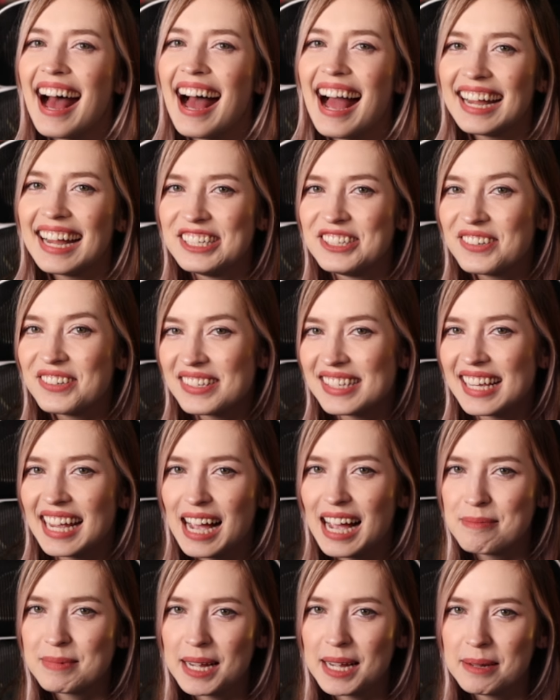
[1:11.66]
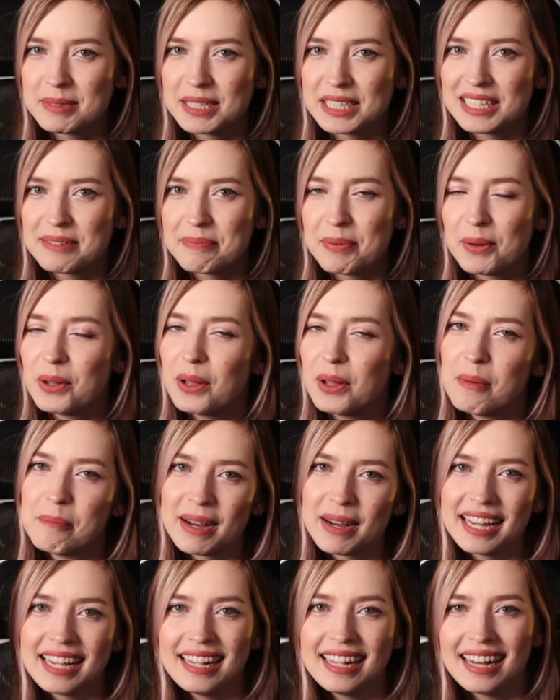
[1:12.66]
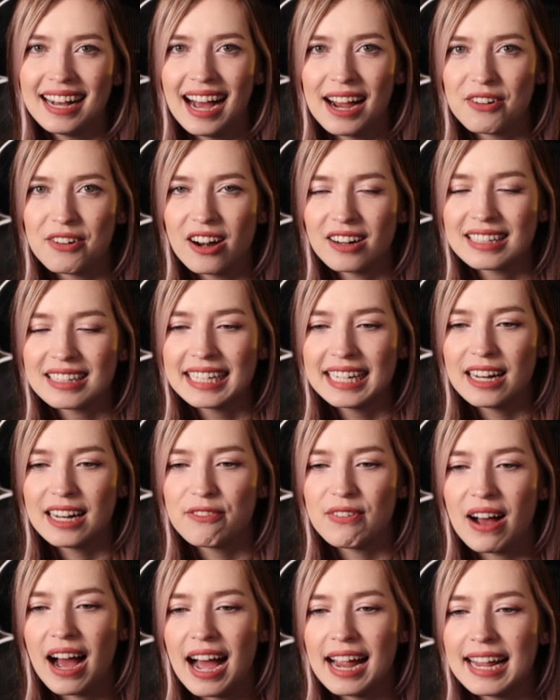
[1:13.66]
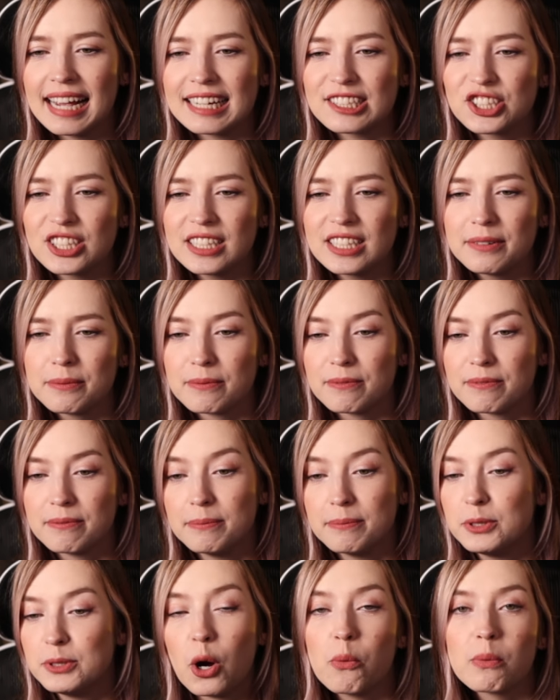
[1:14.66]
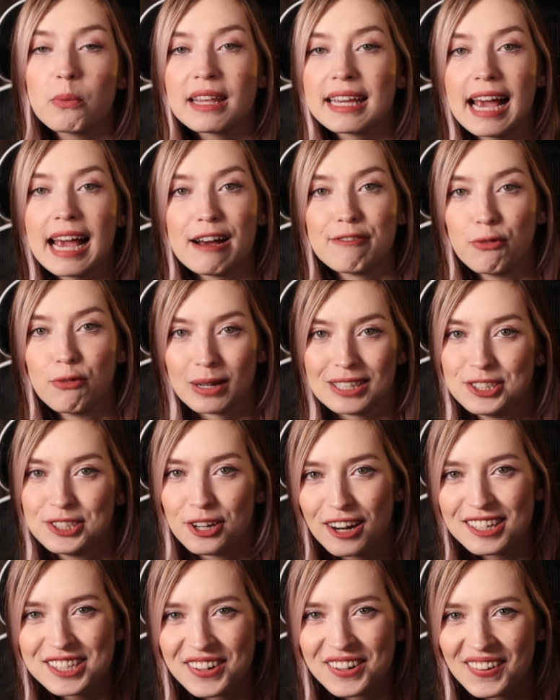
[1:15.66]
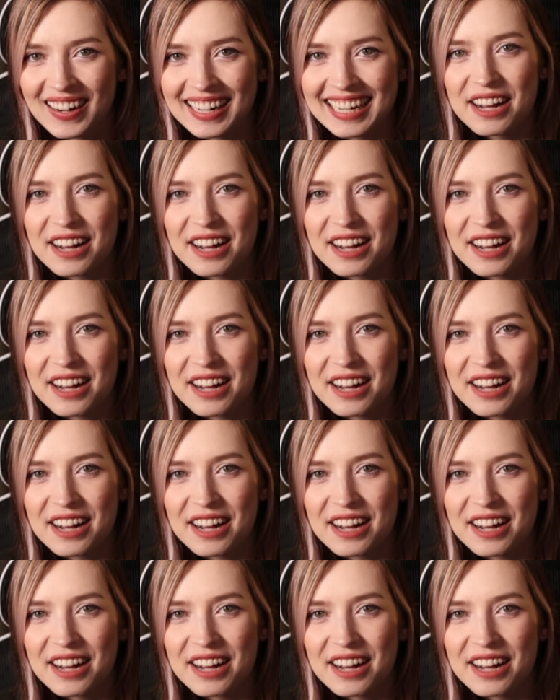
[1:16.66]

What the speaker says: I do say I'm tempted to pull, but ironically enough, I actually don't really have Void Shards right now